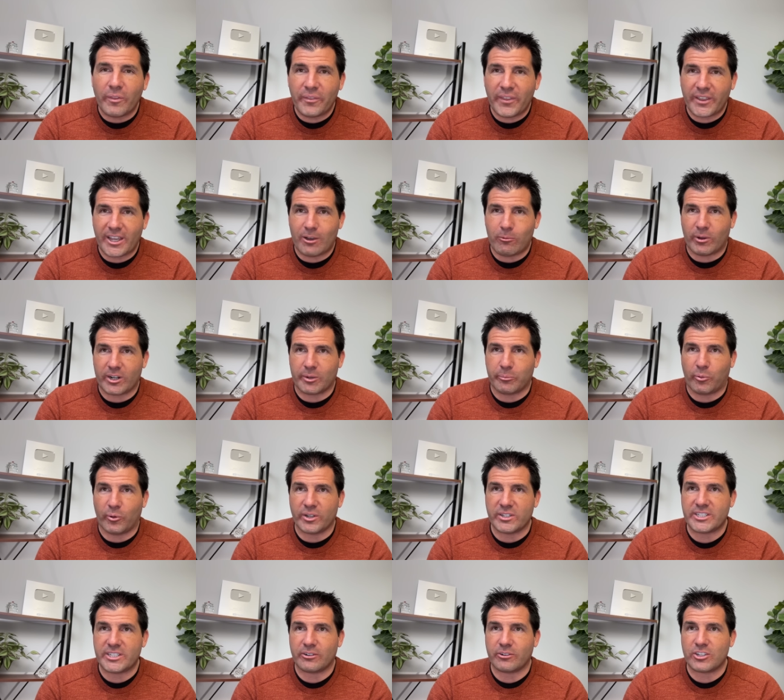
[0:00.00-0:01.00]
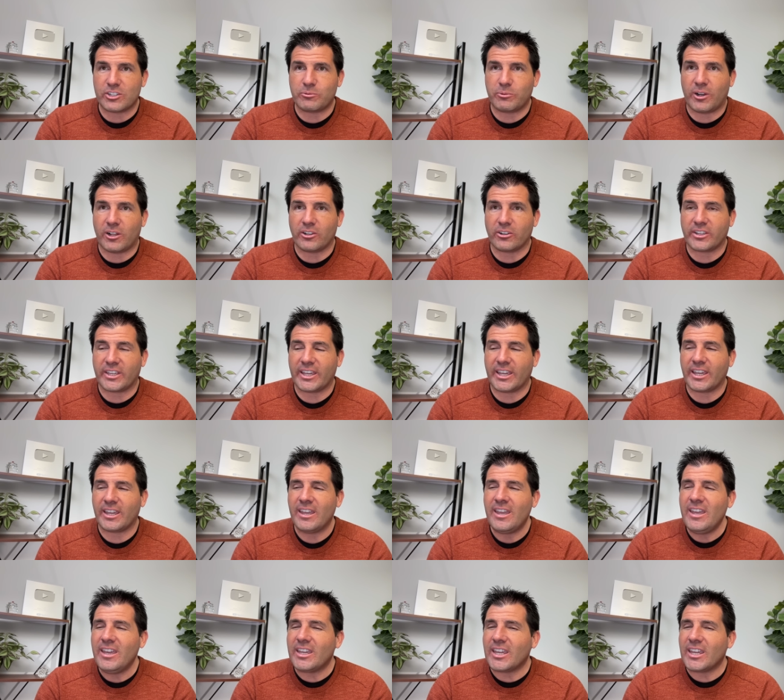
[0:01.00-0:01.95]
thing I want to point out as well, okay,